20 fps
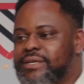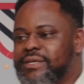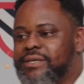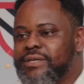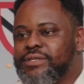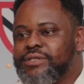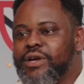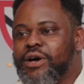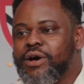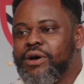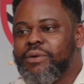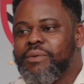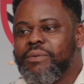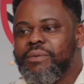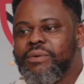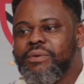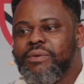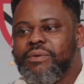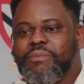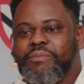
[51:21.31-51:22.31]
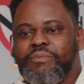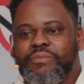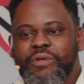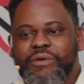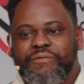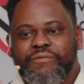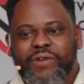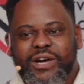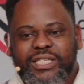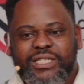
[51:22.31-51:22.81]
So the
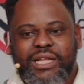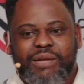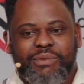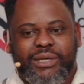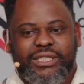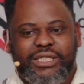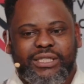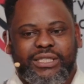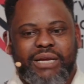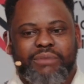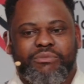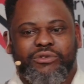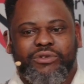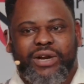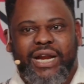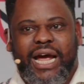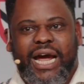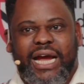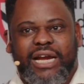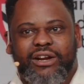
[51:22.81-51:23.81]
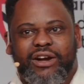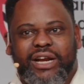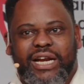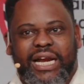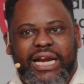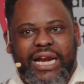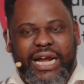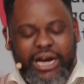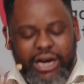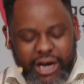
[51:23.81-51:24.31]
forced labor system relied on
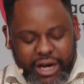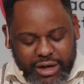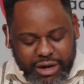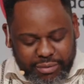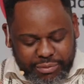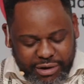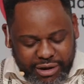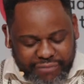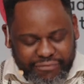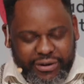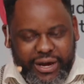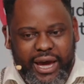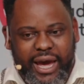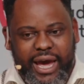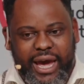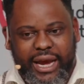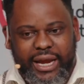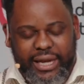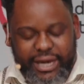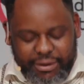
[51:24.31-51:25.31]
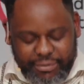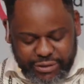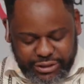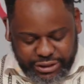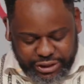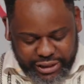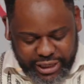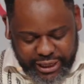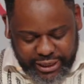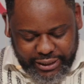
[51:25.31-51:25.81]
an economy of care that was
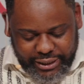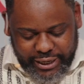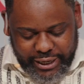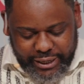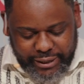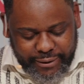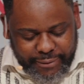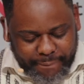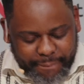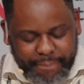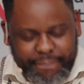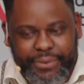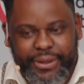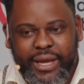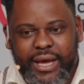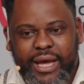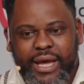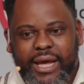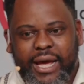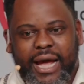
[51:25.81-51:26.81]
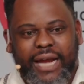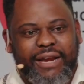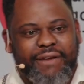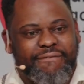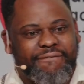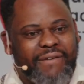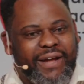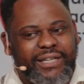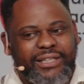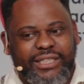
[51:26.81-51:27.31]
gendered. And the
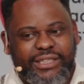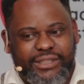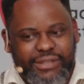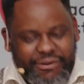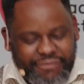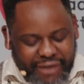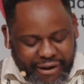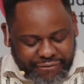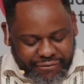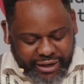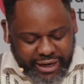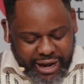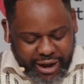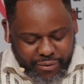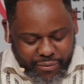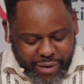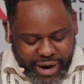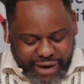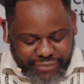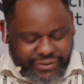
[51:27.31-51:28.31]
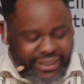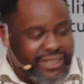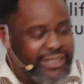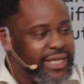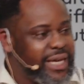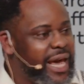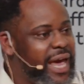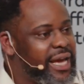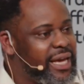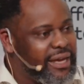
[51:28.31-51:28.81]
fantasy of African wives as
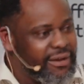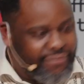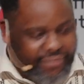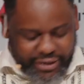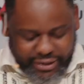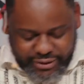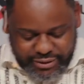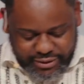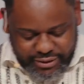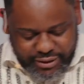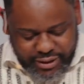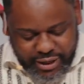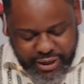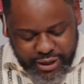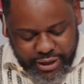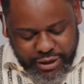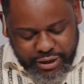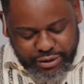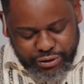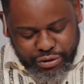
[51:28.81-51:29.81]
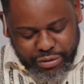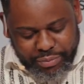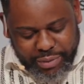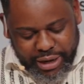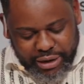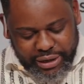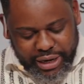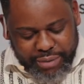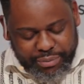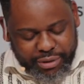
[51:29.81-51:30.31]
caregivers to
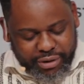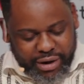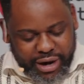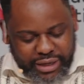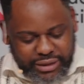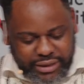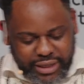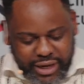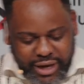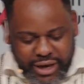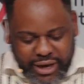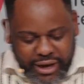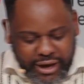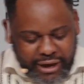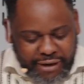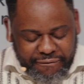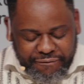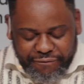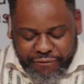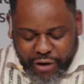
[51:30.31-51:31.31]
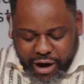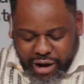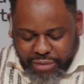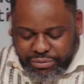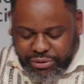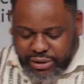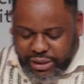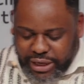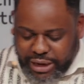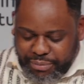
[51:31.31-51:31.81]
male laborers
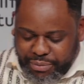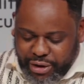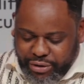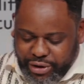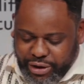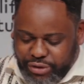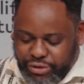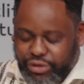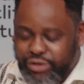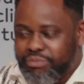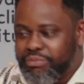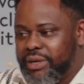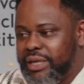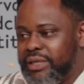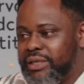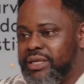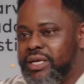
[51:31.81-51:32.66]
informed labor recruitment.